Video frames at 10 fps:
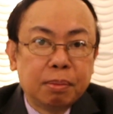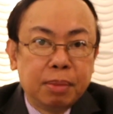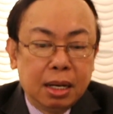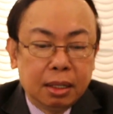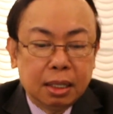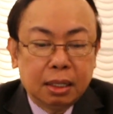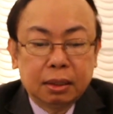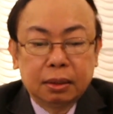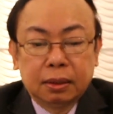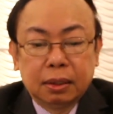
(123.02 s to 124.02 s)

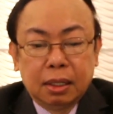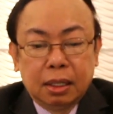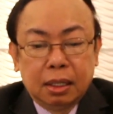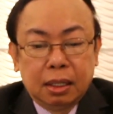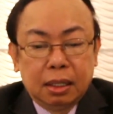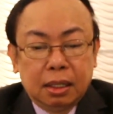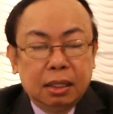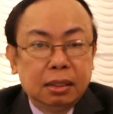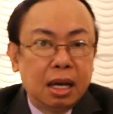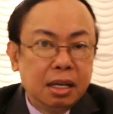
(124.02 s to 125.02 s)
mobility,
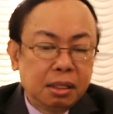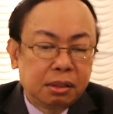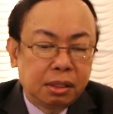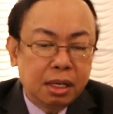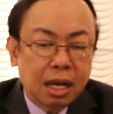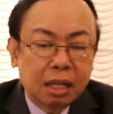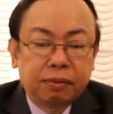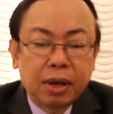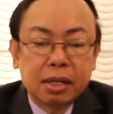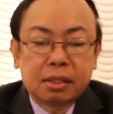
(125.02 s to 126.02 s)
the industry
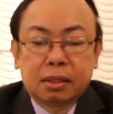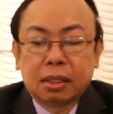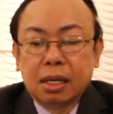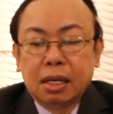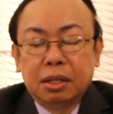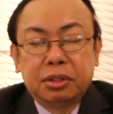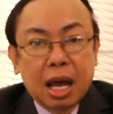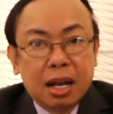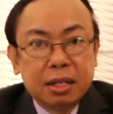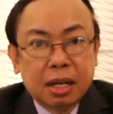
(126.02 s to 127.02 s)
had faced
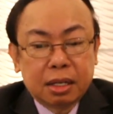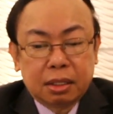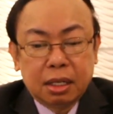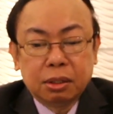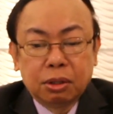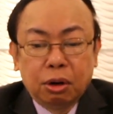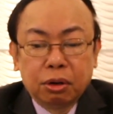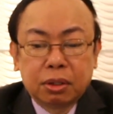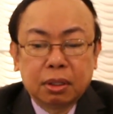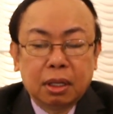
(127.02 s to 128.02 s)
challenges in
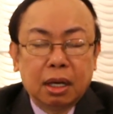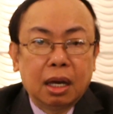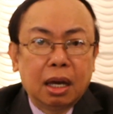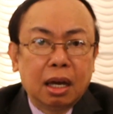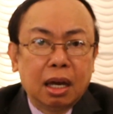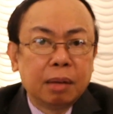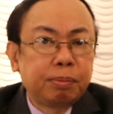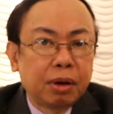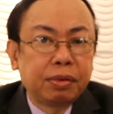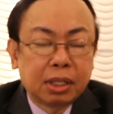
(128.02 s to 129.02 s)
growth and
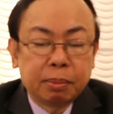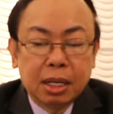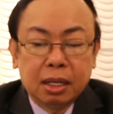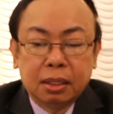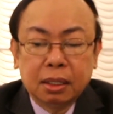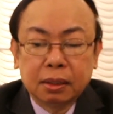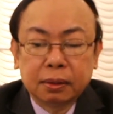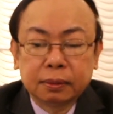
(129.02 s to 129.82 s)
profitability.